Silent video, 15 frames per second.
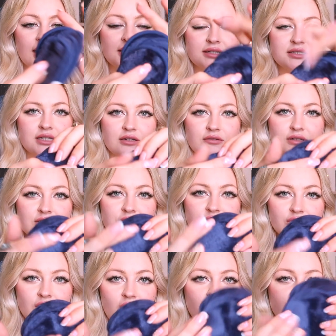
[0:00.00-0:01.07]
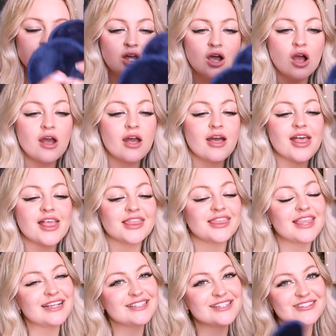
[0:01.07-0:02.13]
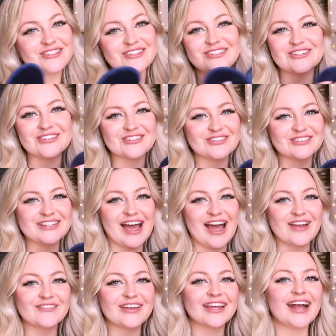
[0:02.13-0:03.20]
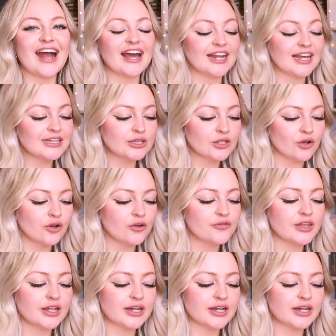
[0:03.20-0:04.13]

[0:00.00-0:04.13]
and it's like really soft. This is just such good timing and I love